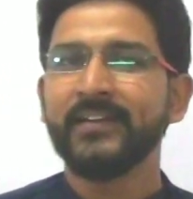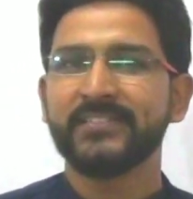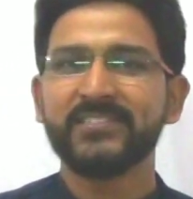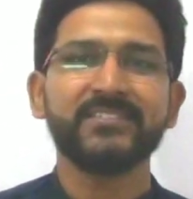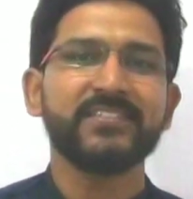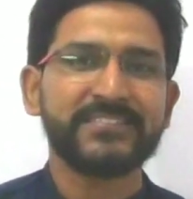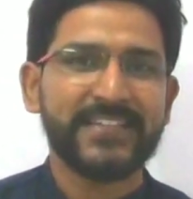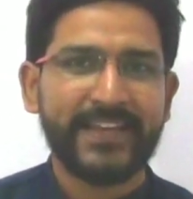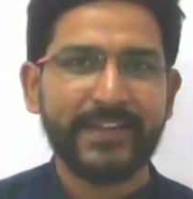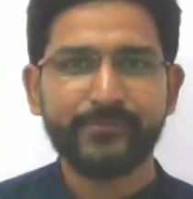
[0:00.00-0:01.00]
This is the
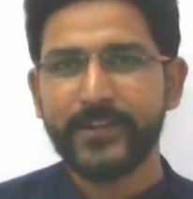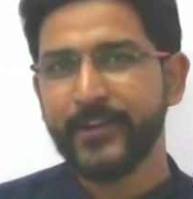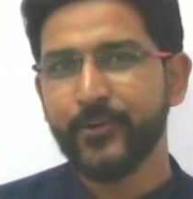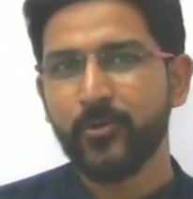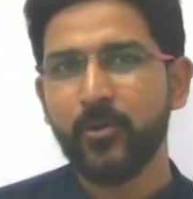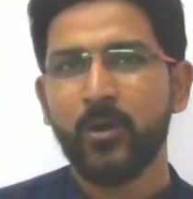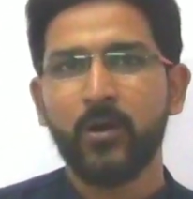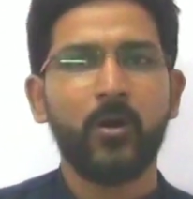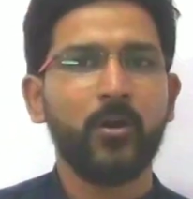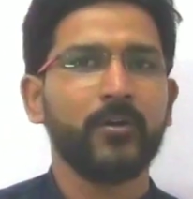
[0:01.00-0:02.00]
second
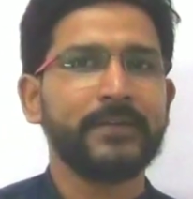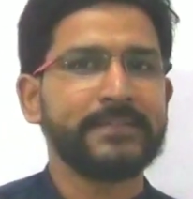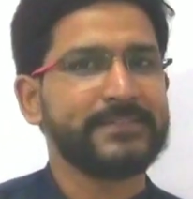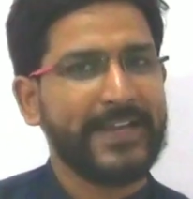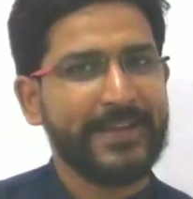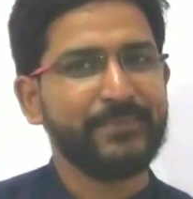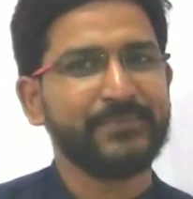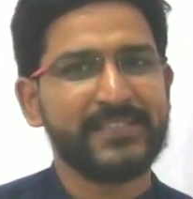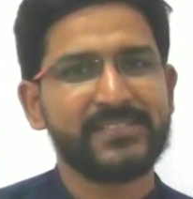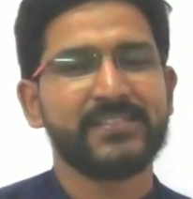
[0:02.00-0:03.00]
video on
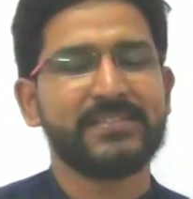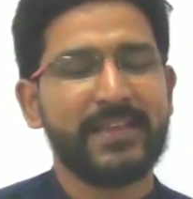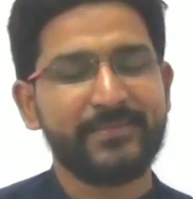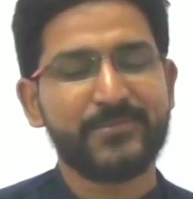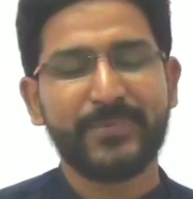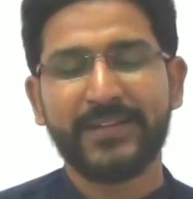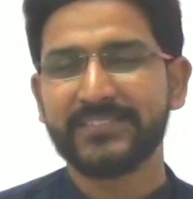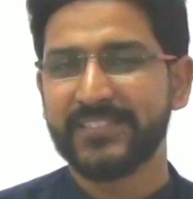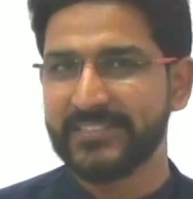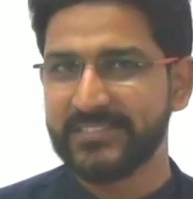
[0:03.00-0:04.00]
time, distance and speed
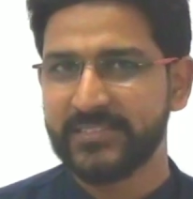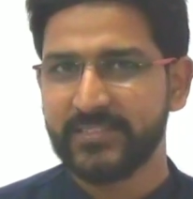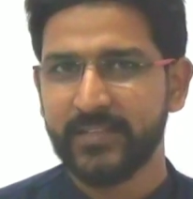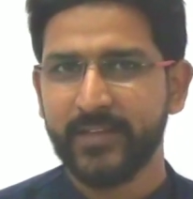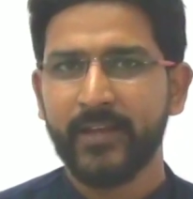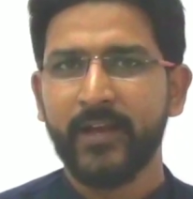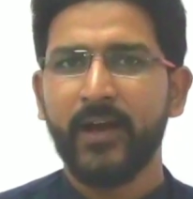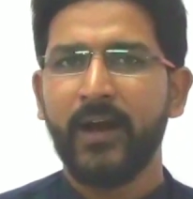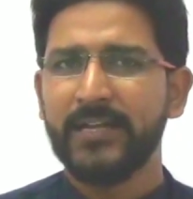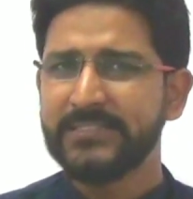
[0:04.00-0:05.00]
series.
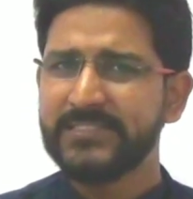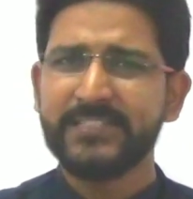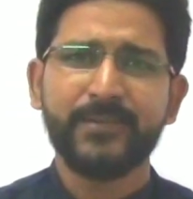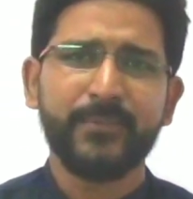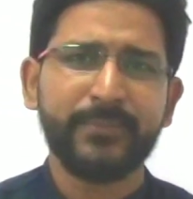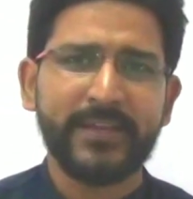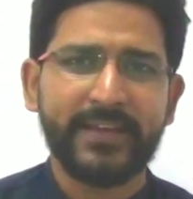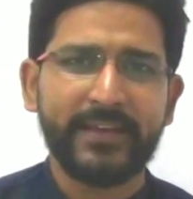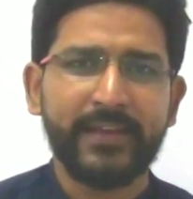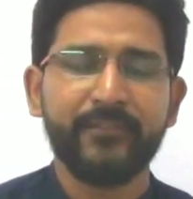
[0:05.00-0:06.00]
In this session, we will
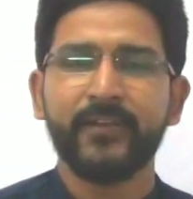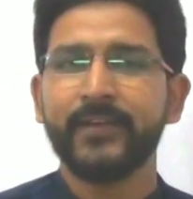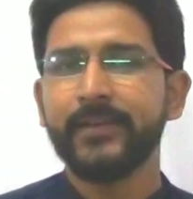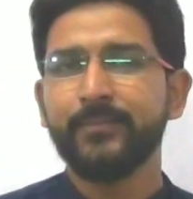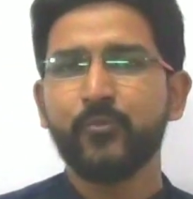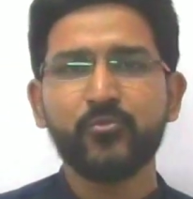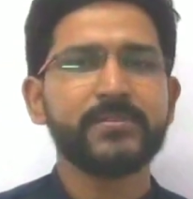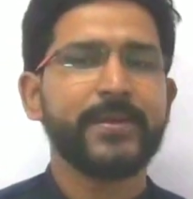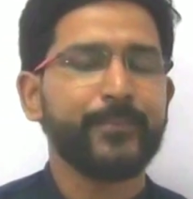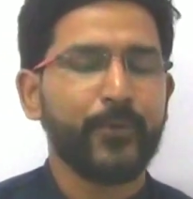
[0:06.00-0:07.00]
see the very
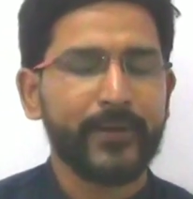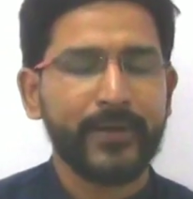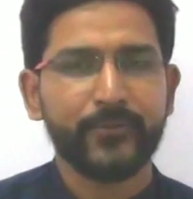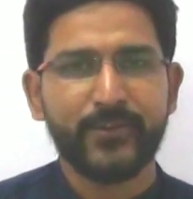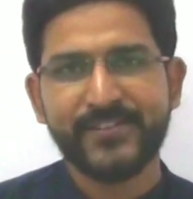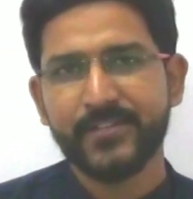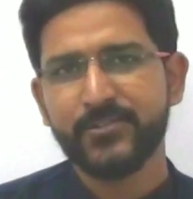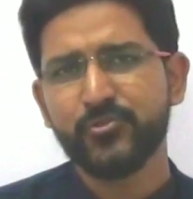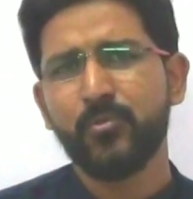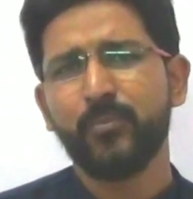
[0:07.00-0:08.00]
most important question
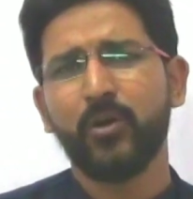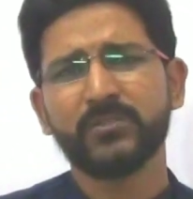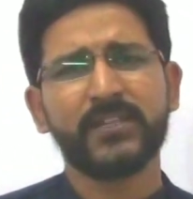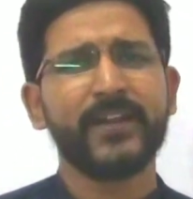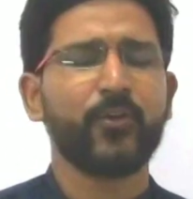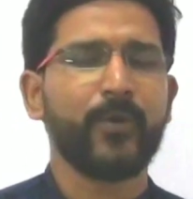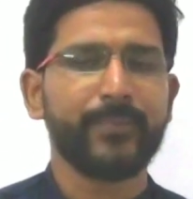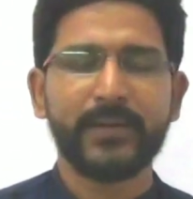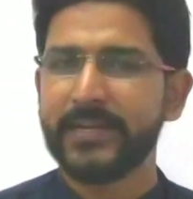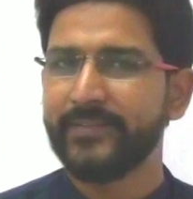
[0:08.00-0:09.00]
which comes in many
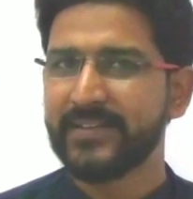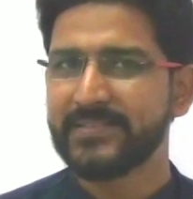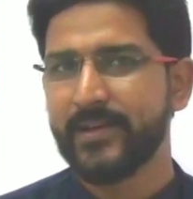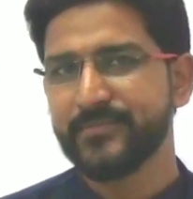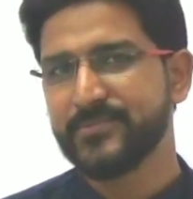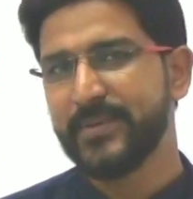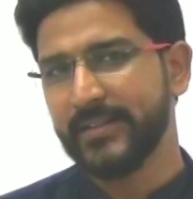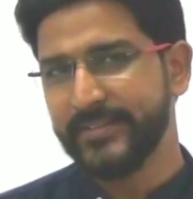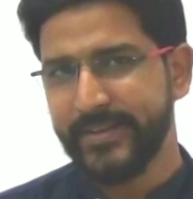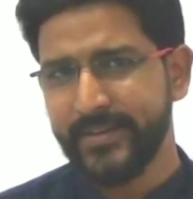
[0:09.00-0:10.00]
competitive exams.
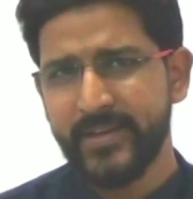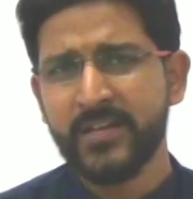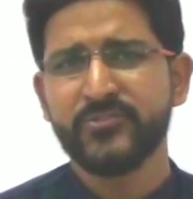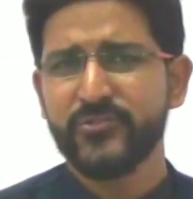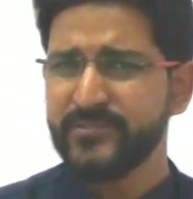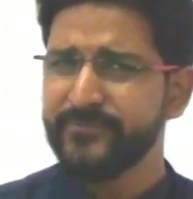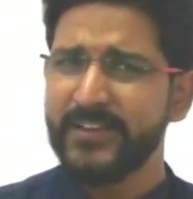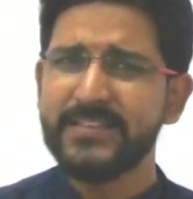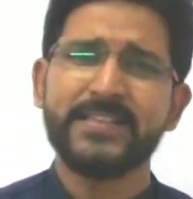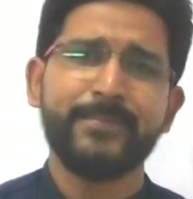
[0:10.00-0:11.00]
So it's
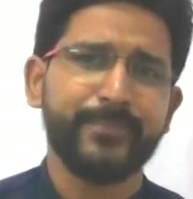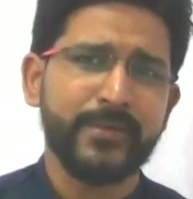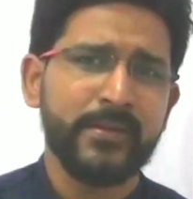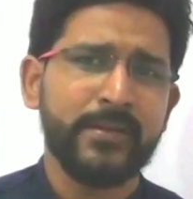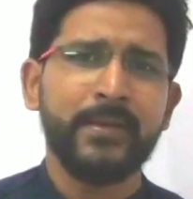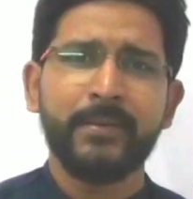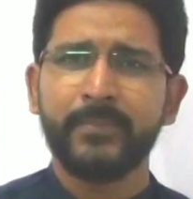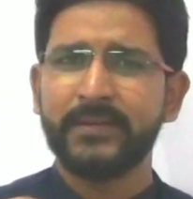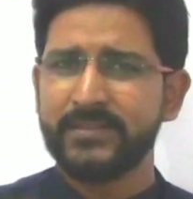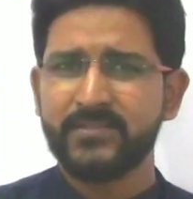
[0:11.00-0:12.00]
very simple,
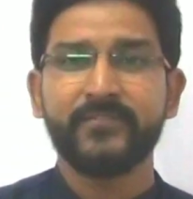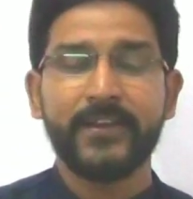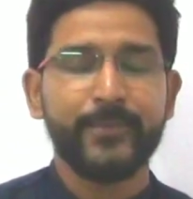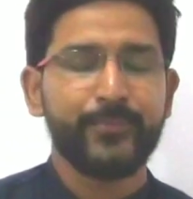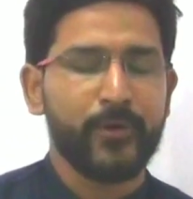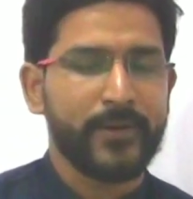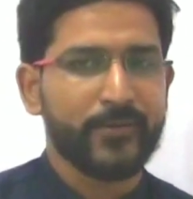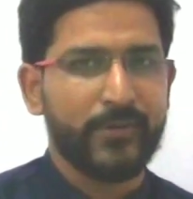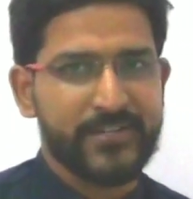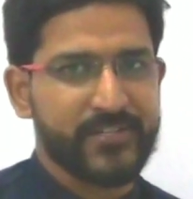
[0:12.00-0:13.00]
but it's very important
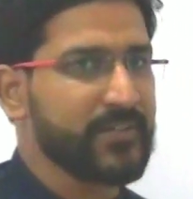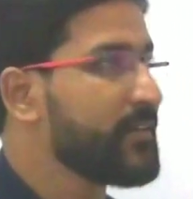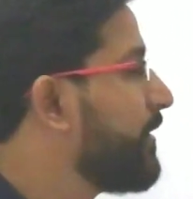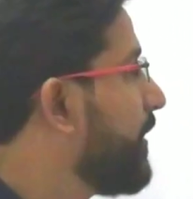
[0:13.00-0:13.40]
question.